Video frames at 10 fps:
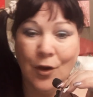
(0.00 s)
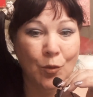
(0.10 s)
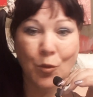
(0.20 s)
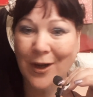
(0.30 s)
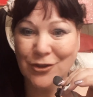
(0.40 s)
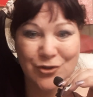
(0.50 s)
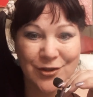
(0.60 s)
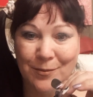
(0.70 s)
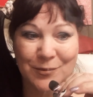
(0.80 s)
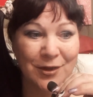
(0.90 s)
watch
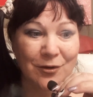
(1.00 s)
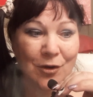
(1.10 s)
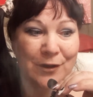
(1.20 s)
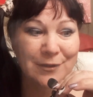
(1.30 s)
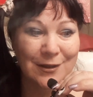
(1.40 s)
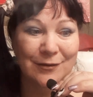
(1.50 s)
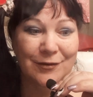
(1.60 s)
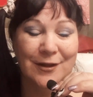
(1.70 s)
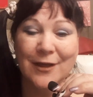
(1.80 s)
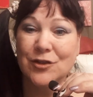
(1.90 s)
something on
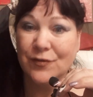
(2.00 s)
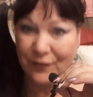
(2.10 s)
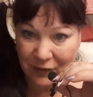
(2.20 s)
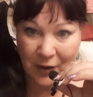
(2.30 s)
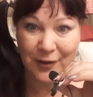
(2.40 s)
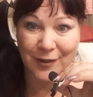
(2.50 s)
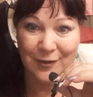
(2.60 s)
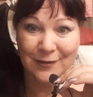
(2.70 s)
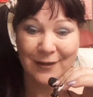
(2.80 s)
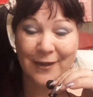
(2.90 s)
TV that's
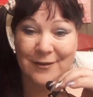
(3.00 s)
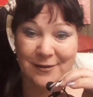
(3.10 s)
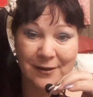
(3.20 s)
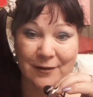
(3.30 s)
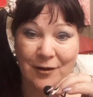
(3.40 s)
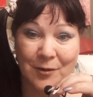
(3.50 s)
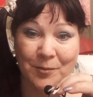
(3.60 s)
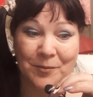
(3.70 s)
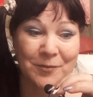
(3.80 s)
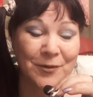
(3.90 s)
funny, like a
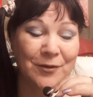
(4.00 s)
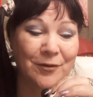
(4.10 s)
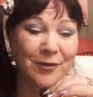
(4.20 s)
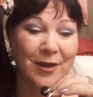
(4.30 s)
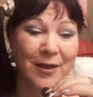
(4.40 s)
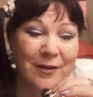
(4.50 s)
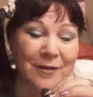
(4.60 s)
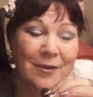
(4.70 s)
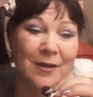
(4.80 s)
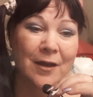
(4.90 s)
sitcom. Okay?
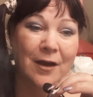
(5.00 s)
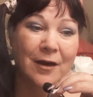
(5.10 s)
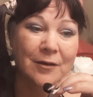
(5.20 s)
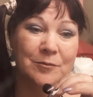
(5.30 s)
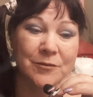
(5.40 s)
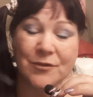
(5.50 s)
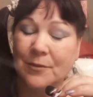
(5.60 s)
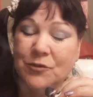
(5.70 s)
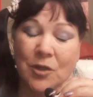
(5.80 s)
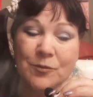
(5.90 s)

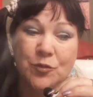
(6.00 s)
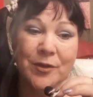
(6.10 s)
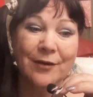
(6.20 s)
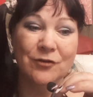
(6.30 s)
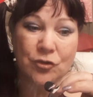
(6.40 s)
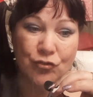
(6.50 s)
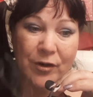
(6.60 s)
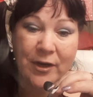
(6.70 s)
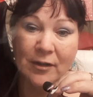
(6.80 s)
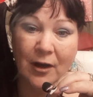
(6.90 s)
Sometimes we have to
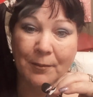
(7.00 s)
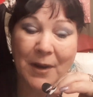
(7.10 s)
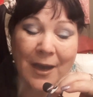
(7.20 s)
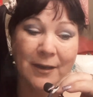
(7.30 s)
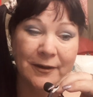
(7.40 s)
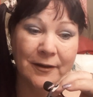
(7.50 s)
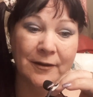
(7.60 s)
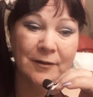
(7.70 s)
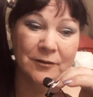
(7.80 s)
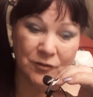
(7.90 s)
train our
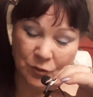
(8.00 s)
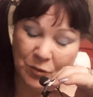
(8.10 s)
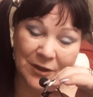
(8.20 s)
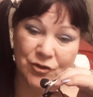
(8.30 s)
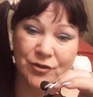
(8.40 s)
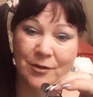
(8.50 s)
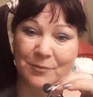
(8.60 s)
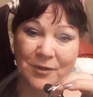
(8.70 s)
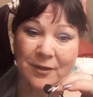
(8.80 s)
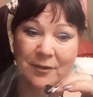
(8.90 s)
body to watch
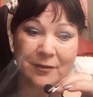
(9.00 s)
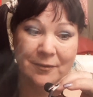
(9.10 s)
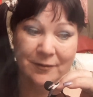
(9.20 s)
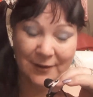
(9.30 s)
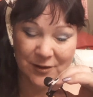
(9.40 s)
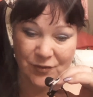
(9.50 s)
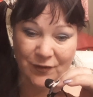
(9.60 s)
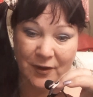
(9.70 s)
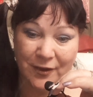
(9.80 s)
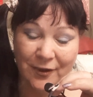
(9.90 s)
something that's
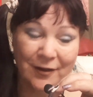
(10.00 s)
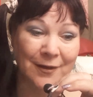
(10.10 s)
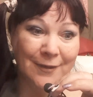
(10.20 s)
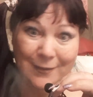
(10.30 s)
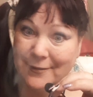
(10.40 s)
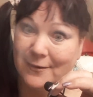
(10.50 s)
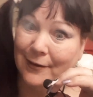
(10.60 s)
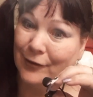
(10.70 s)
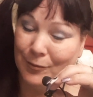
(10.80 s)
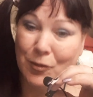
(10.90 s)
funny
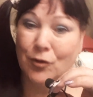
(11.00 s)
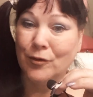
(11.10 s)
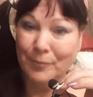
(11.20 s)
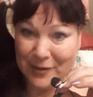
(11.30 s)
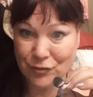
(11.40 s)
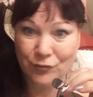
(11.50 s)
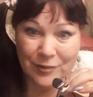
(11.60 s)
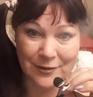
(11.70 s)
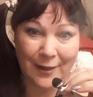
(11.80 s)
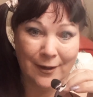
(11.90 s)
instead of the murder
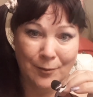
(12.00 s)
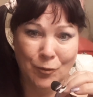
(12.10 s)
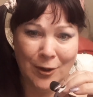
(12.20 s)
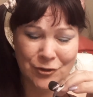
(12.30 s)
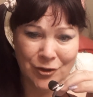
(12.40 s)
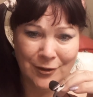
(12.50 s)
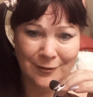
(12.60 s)
mysteries like I'm watching.